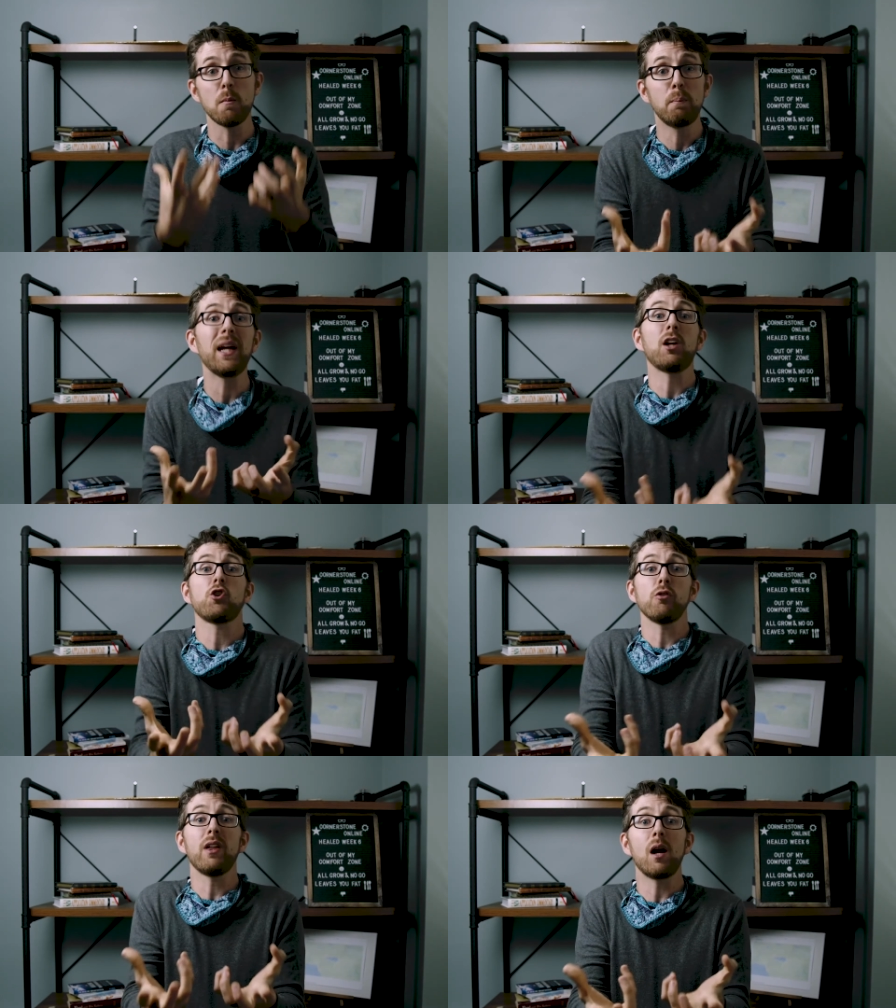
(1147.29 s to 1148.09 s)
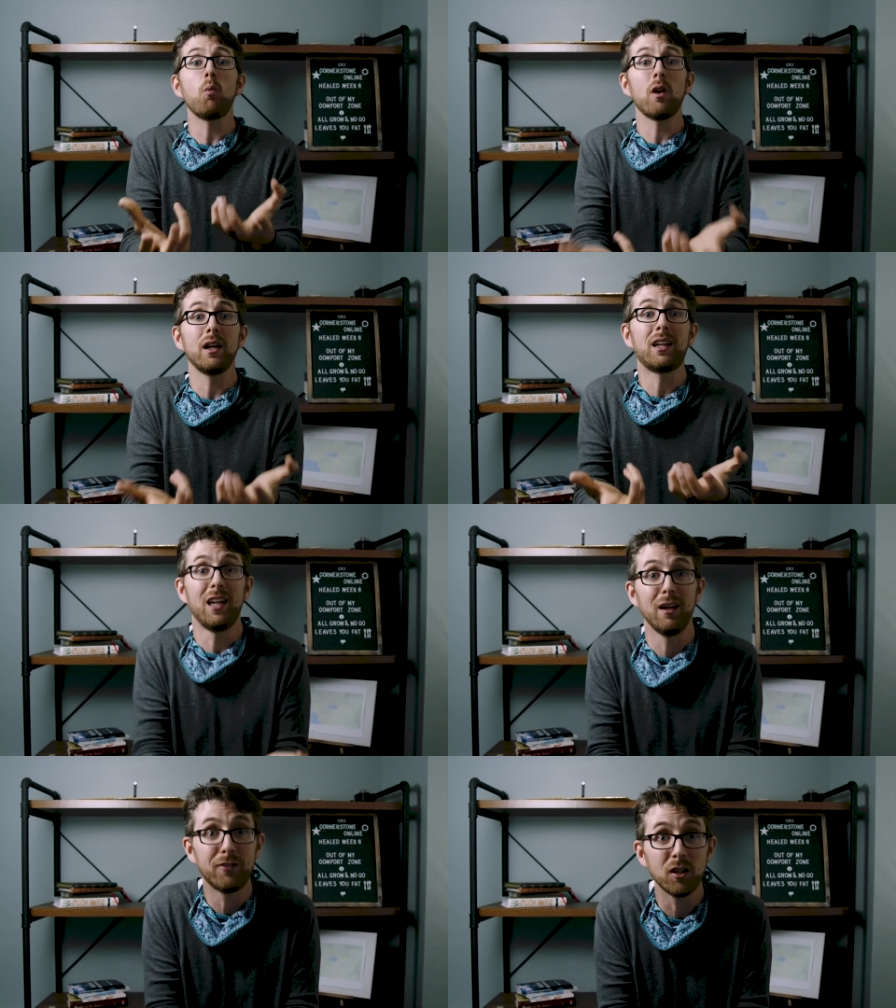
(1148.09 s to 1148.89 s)
the picture that I want to
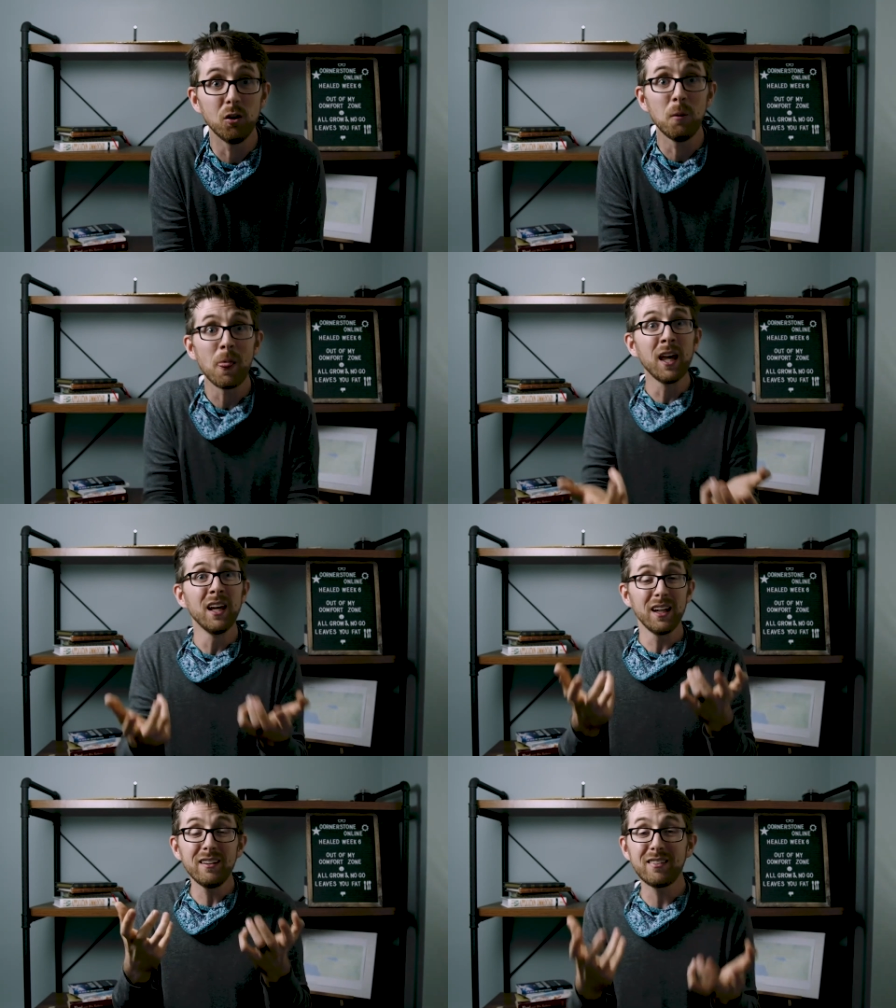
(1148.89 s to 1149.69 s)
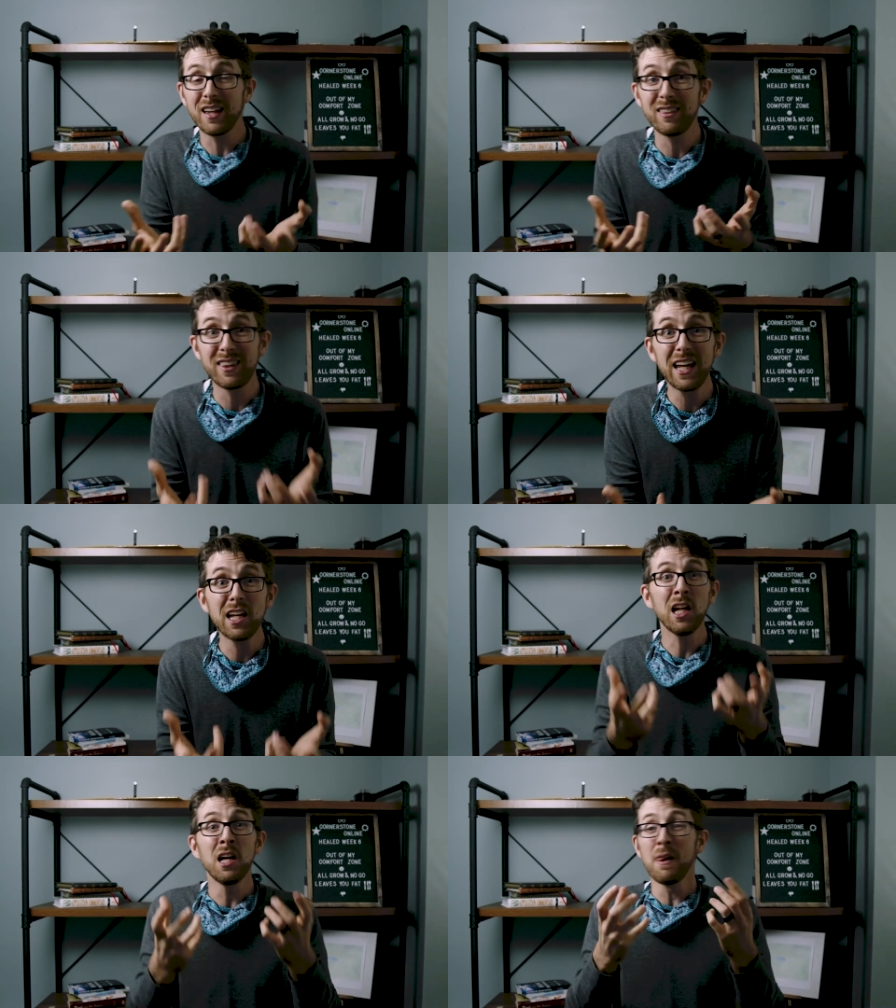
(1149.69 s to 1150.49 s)
give you is that
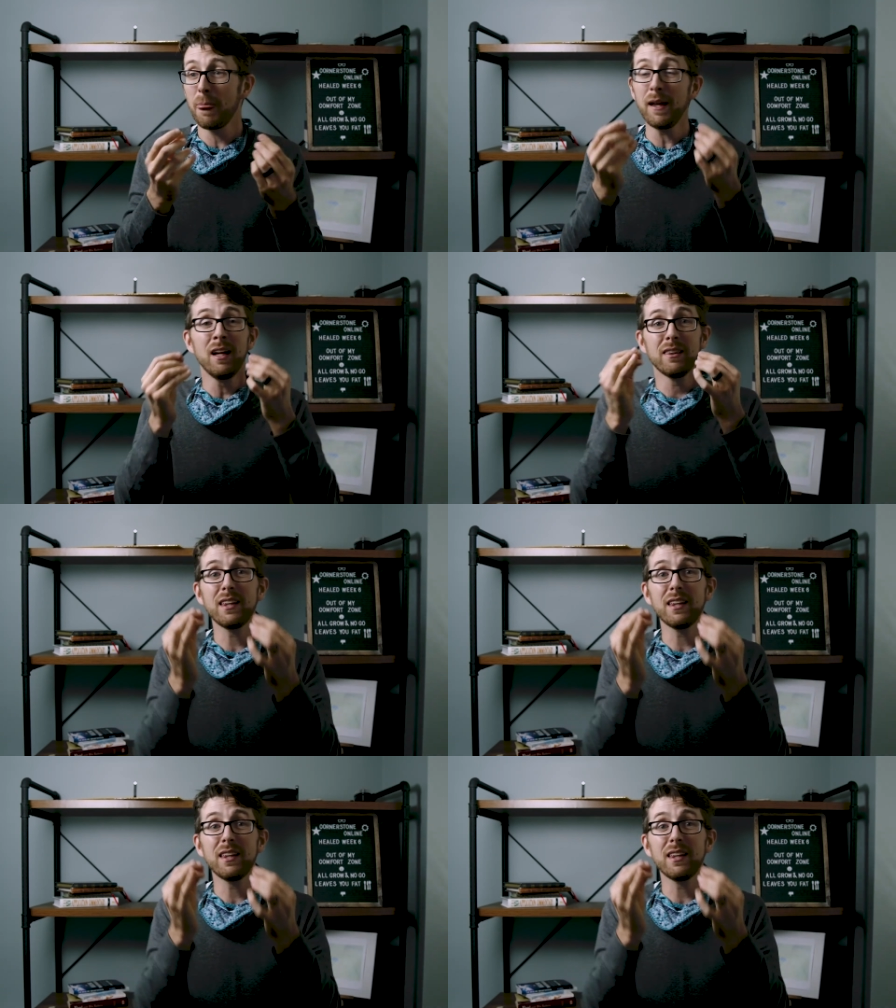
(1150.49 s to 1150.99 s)
they that,